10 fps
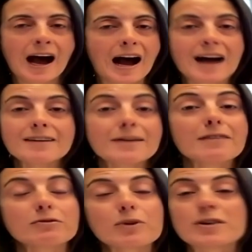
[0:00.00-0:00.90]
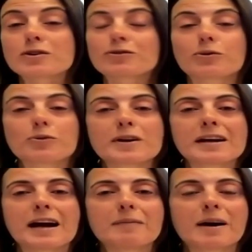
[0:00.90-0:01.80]
I have never written a
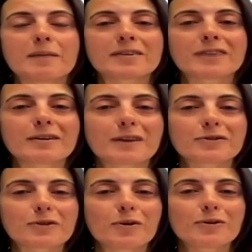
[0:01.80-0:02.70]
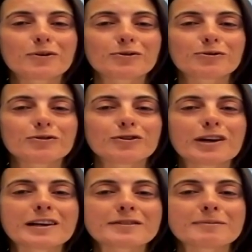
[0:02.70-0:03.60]
story about myself. That's not the sort of
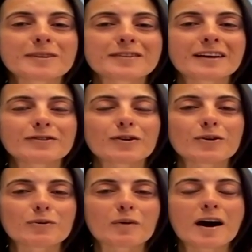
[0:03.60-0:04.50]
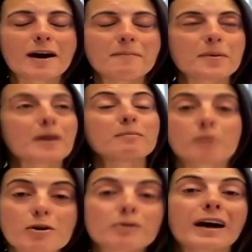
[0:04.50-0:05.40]
journalism that I do. But I
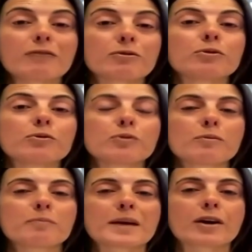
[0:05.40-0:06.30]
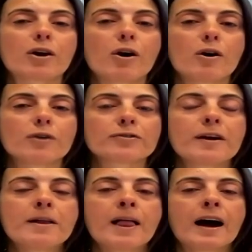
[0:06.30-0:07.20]
broke that rule because
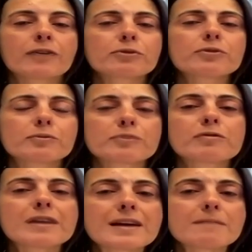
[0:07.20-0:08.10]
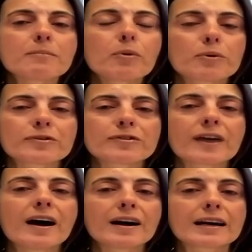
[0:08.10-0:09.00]
I thought it was really important to
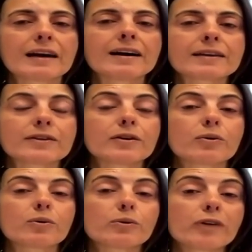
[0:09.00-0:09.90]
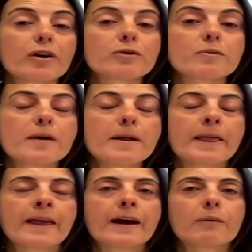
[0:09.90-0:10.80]
highlight that although
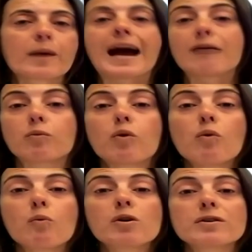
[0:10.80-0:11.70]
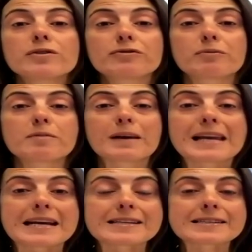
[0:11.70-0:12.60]
we have warm words from the
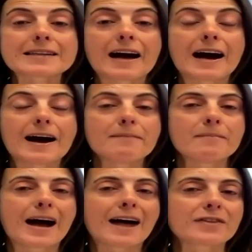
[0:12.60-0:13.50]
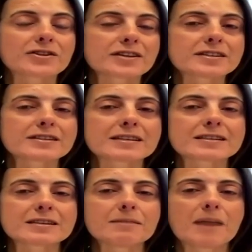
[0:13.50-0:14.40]
police and the justice
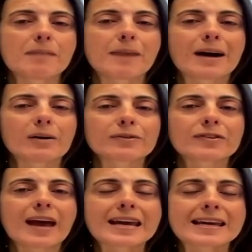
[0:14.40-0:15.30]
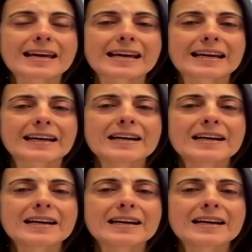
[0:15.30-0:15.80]
system about taking